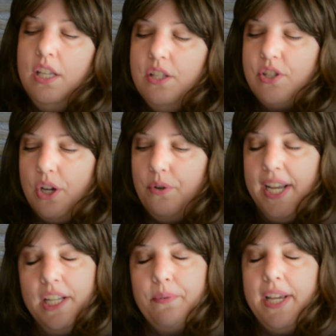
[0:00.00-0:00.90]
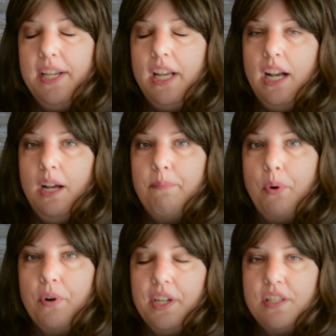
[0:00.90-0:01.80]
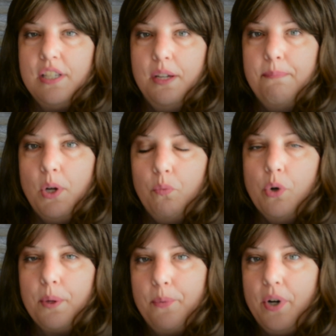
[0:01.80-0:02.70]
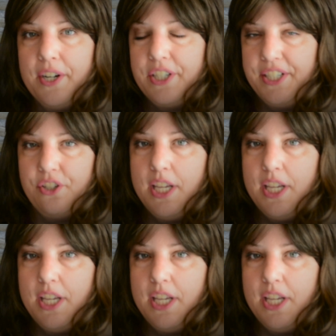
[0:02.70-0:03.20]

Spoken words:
So anyway, pouring some warm water on your